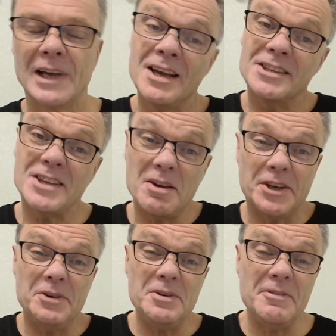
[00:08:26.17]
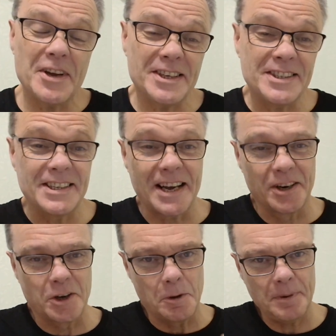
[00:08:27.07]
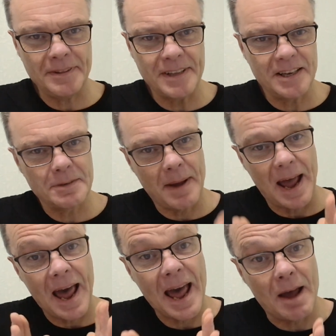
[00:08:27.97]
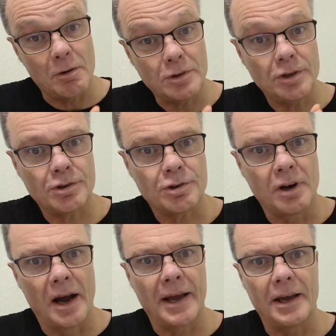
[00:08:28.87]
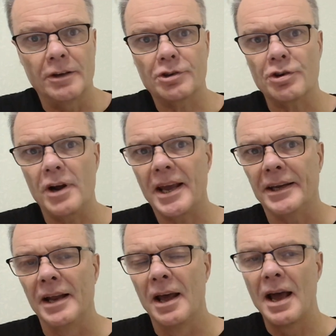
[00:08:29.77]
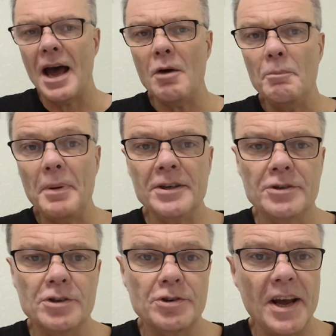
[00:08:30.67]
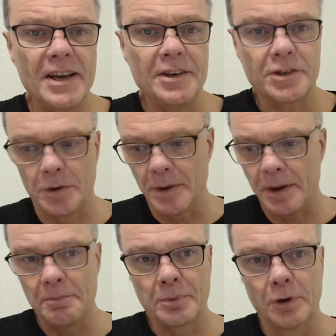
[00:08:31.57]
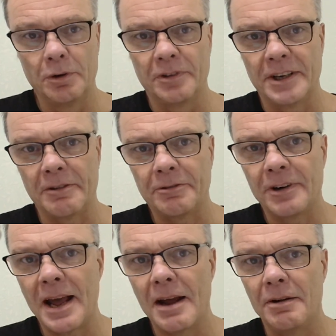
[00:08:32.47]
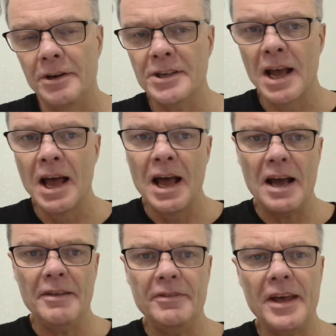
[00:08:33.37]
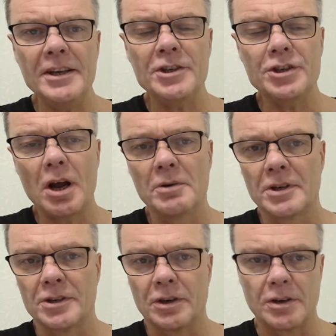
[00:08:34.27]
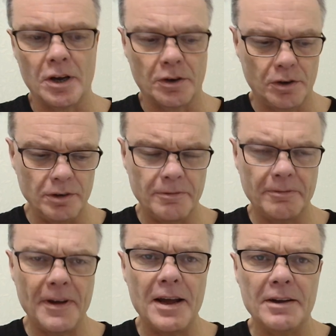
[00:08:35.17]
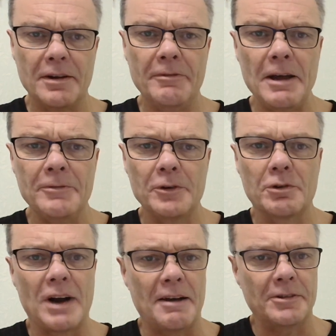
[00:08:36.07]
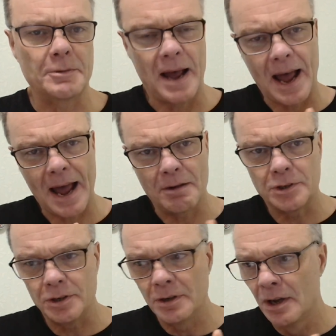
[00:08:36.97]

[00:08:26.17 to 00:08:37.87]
So the university said a couple of things about how to try and train, how best to train to improve the different areas, and they showed us a fair few graphs about how to